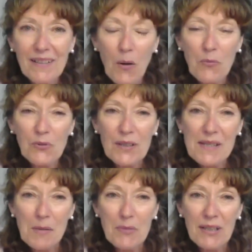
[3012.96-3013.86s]
hopefully
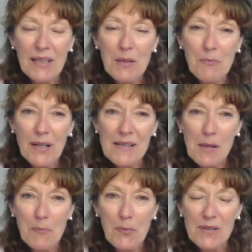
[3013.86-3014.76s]
somebody picks
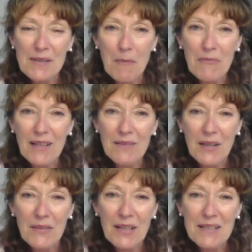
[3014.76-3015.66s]
up on something
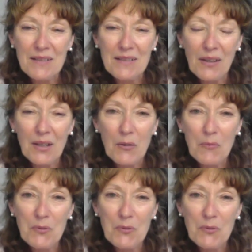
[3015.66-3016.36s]
that they didn't think of